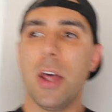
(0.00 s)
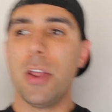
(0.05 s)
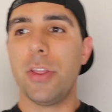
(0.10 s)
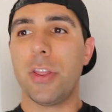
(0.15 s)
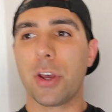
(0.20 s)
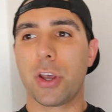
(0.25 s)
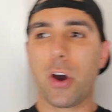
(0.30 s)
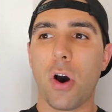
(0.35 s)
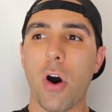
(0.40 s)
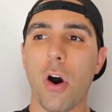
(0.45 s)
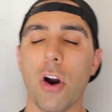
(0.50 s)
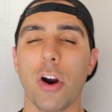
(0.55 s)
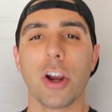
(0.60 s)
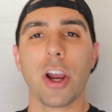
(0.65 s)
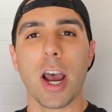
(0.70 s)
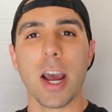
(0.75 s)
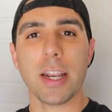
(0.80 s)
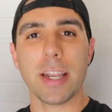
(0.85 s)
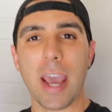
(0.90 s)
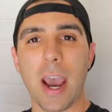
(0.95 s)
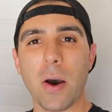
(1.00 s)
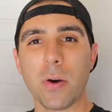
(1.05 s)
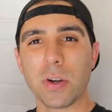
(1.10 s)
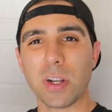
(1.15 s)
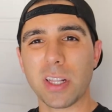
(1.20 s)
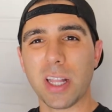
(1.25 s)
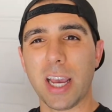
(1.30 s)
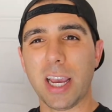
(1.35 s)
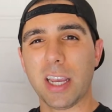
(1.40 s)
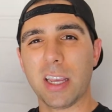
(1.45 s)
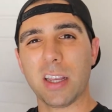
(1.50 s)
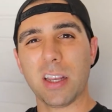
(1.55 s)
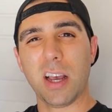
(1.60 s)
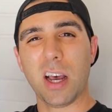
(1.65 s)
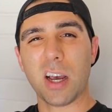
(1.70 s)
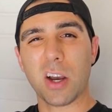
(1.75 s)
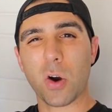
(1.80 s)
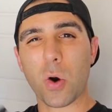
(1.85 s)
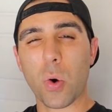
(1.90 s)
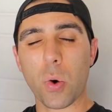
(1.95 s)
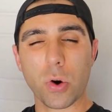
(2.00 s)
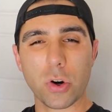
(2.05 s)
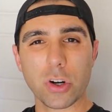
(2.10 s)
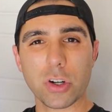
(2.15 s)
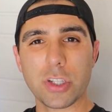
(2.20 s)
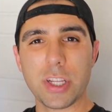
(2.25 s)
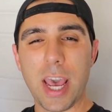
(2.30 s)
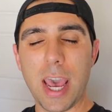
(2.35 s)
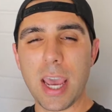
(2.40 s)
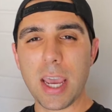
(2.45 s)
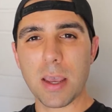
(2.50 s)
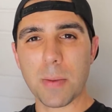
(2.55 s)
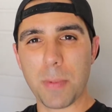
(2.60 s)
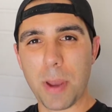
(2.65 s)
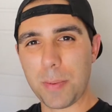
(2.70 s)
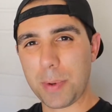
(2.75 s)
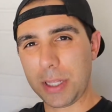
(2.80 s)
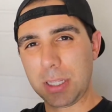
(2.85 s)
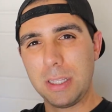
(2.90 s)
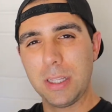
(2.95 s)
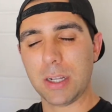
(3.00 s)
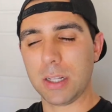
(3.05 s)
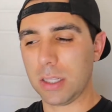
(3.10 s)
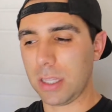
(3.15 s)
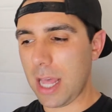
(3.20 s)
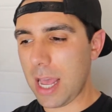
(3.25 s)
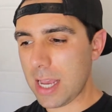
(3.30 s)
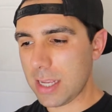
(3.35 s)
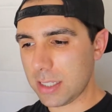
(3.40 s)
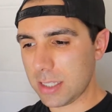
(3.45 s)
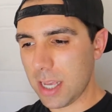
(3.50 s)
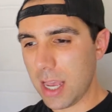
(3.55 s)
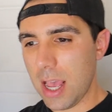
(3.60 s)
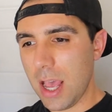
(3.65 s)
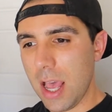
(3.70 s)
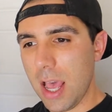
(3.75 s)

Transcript: the car got down to like a quarter tank, maybe a little less.